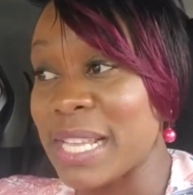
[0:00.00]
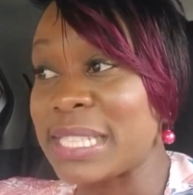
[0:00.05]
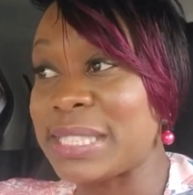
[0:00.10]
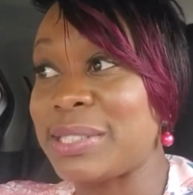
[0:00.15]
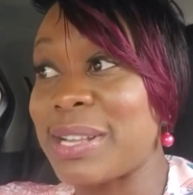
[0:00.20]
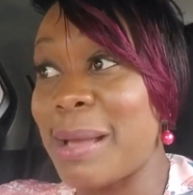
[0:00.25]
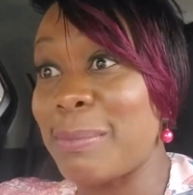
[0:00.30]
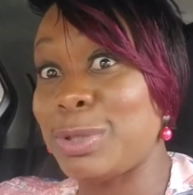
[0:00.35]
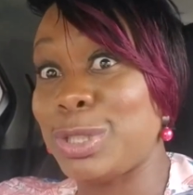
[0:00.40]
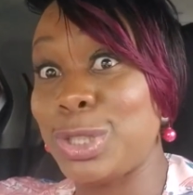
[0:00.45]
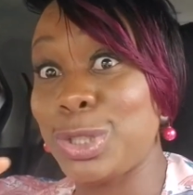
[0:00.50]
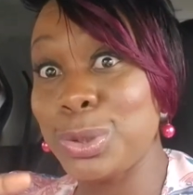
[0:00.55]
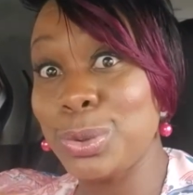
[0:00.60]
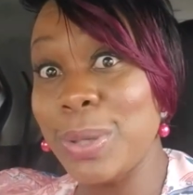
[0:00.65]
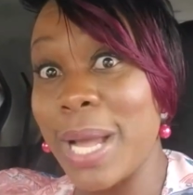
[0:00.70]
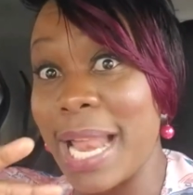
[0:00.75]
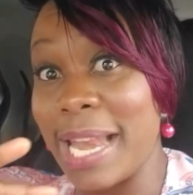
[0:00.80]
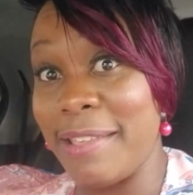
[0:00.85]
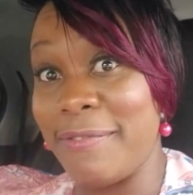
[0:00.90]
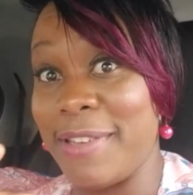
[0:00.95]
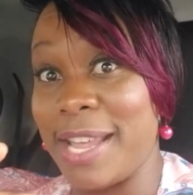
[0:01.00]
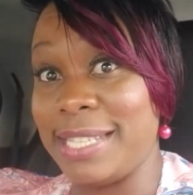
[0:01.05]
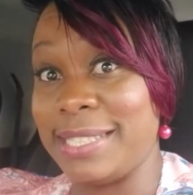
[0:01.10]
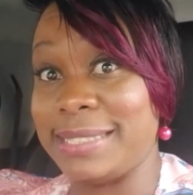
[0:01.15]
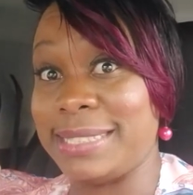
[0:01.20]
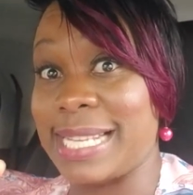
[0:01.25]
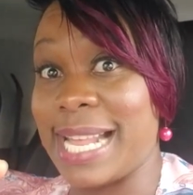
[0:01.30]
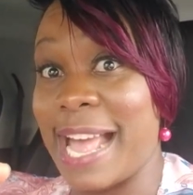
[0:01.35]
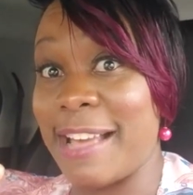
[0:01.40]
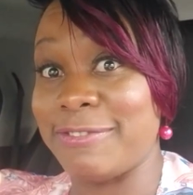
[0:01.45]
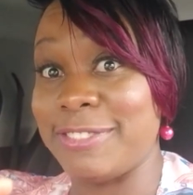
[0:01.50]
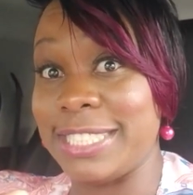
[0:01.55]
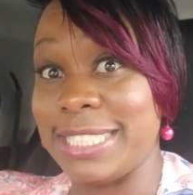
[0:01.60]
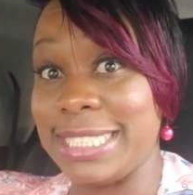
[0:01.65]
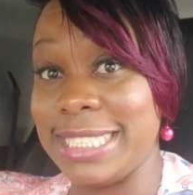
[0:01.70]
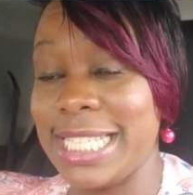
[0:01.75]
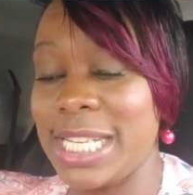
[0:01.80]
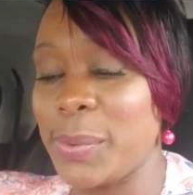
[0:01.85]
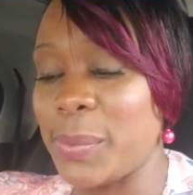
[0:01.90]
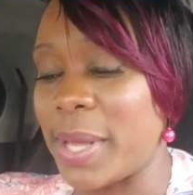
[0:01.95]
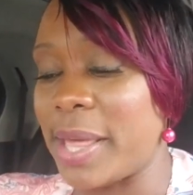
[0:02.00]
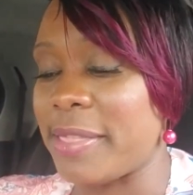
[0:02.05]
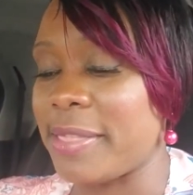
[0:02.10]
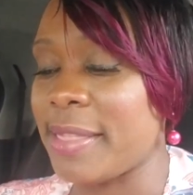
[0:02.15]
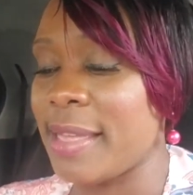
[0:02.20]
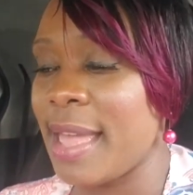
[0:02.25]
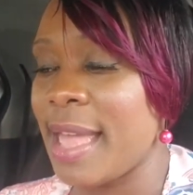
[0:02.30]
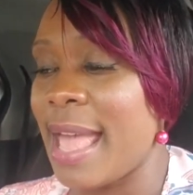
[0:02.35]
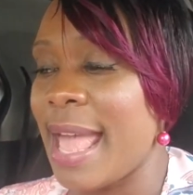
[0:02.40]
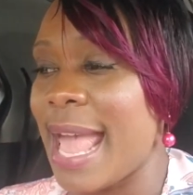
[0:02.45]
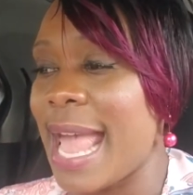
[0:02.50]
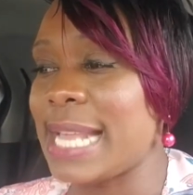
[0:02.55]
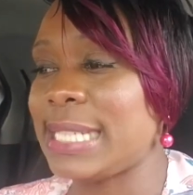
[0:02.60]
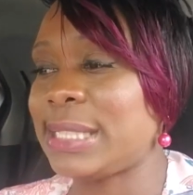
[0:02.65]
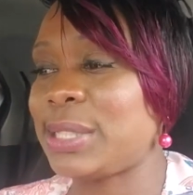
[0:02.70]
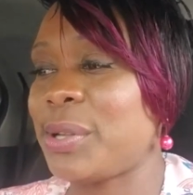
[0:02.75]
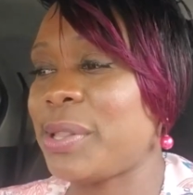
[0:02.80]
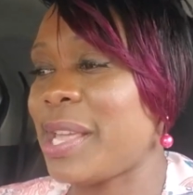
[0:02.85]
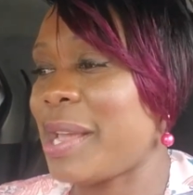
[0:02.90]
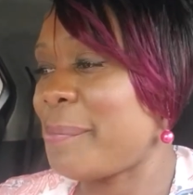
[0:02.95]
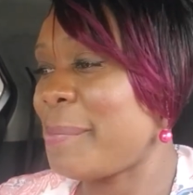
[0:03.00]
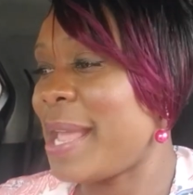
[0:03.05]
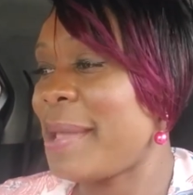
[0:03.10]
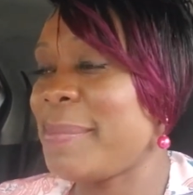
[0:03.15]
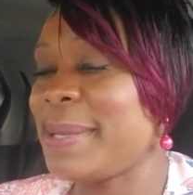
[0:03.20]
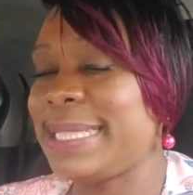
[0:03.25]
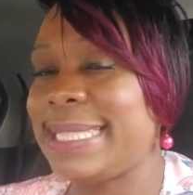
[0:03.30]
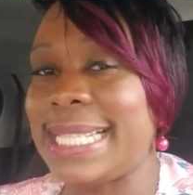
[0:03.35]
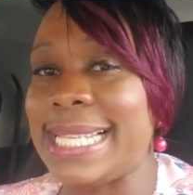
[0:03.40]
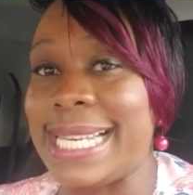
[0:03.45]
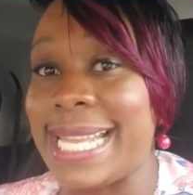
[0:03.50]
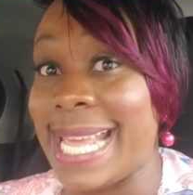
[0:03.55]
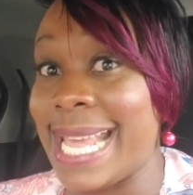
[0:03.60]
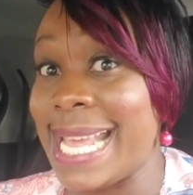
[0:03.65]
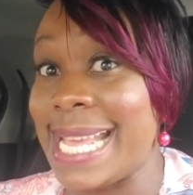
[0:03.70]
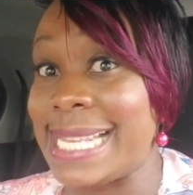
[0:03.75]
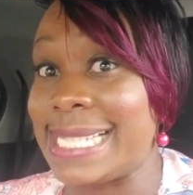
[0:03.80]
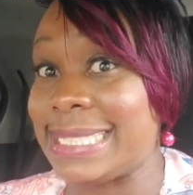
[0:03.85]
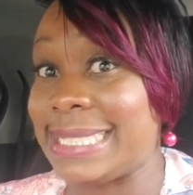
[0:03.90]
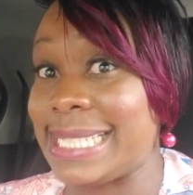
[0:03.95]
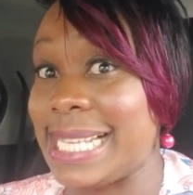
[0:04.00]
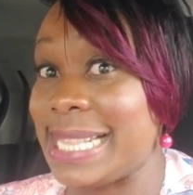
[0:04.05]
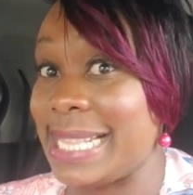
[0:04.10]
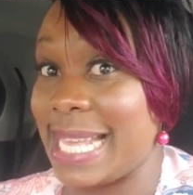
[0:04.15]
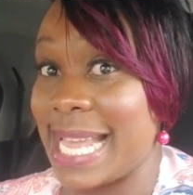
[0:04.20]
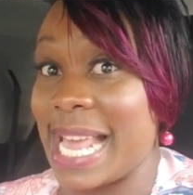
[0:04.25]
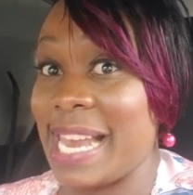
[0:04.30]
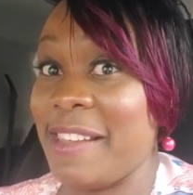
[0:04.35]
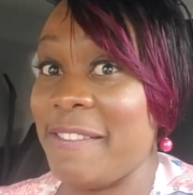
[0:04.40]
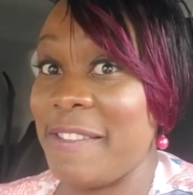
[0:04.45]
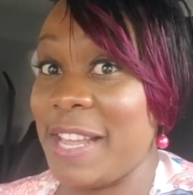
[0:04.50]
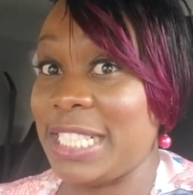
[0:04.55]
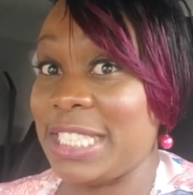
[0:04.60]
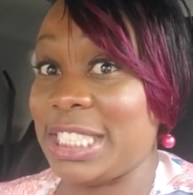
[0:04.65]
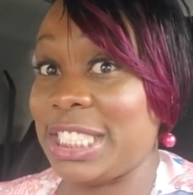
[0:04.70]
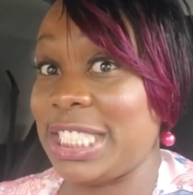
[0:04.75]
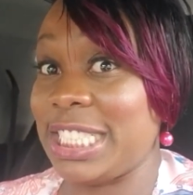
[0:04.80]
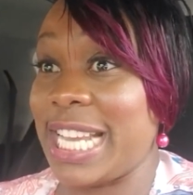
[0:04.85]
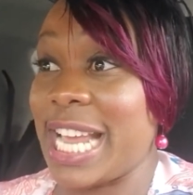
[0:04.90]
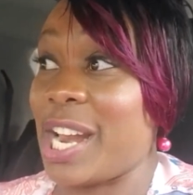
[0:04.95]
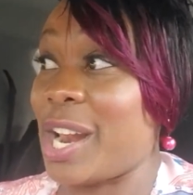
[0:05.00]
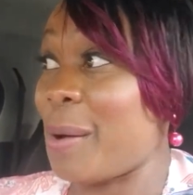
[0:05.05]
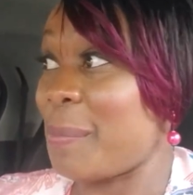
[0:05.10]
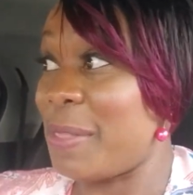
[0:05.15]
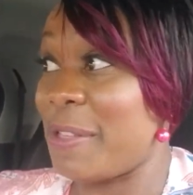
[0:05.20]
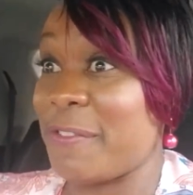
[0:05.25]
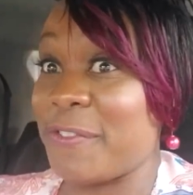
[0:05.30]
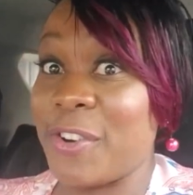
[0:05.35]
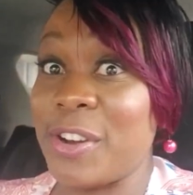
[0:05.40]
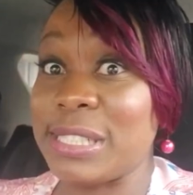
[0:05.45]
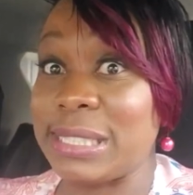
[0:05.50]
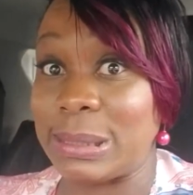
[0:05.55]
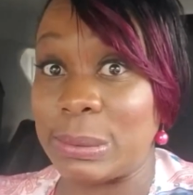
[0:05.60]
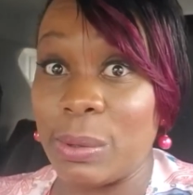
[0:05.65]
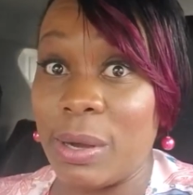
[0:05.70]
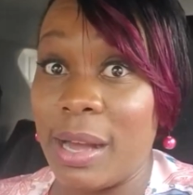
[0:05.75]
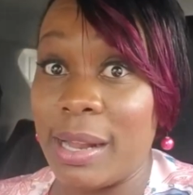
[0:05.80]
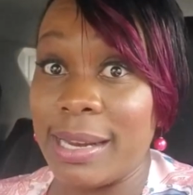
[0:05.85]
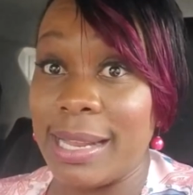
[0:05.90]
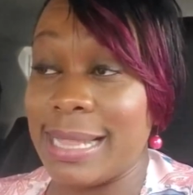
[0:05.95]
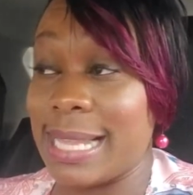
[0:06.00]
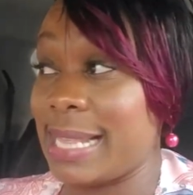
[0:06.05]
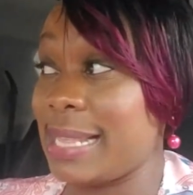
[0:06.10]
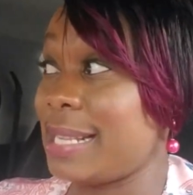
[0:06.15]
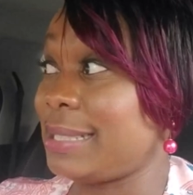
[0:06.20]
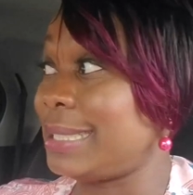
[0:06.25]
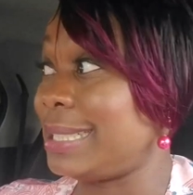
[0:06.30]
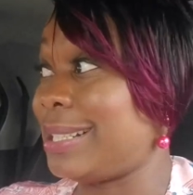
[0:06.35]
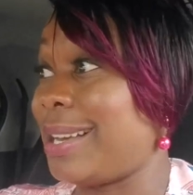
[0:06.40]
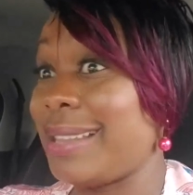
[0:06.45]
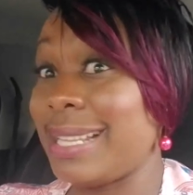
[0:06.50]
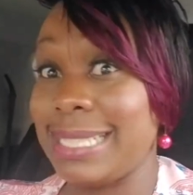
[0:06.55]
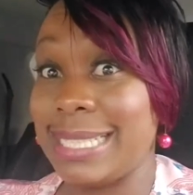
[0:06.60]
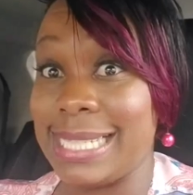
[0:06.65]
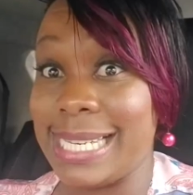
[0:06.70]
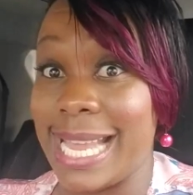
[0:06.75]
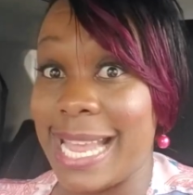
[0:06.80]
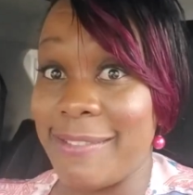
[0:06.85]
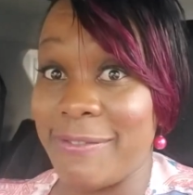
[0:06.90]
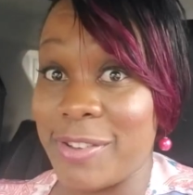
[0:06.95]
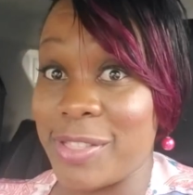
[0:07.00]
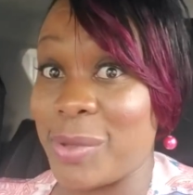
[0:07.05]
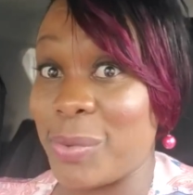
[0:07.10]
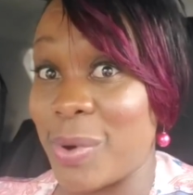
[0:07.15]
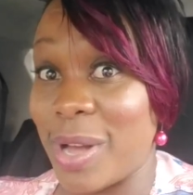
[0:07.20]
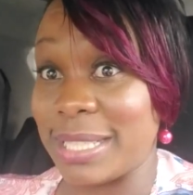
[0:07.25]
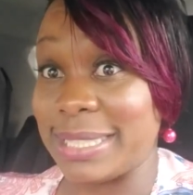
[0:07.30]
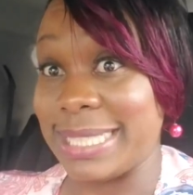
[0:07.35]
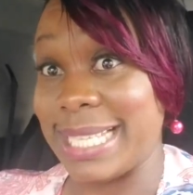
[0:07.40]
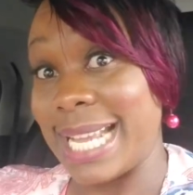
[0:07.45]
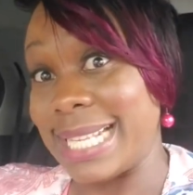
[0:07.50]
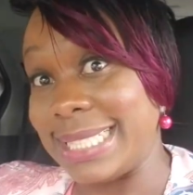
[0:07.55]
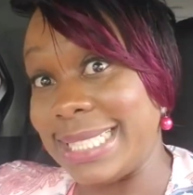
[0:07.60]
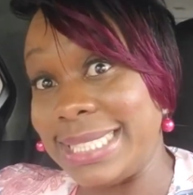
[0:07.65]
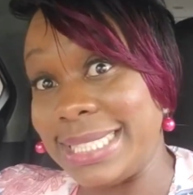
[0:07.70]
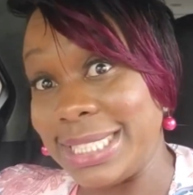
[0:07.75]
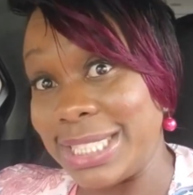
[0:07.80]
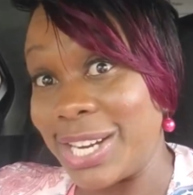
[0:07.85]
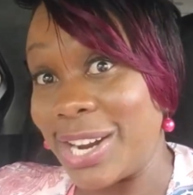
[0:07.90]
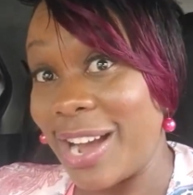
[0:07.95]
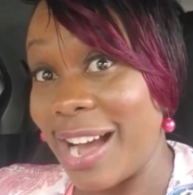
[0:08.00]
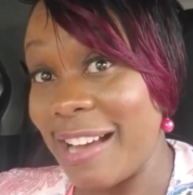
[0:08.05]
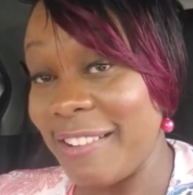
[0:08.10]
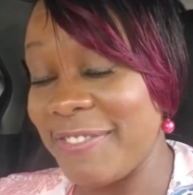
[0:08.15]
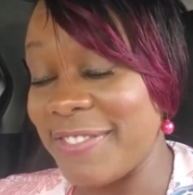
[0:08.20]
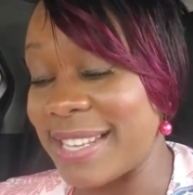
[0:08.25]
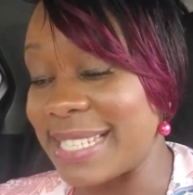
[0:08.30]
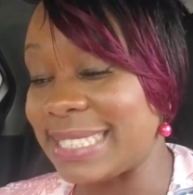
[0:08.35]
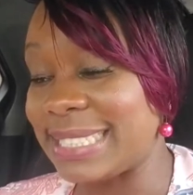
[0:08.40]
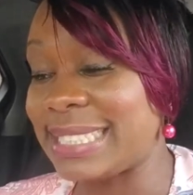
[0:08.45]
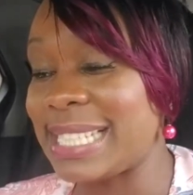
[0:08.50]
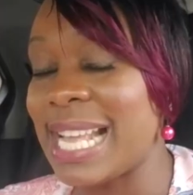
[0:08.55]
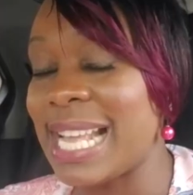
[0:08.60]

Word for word: So I'm two elevators I have to deal with. And so there may be delays in the elevator to get up the first one, and then there's another delay for the one to get into your office.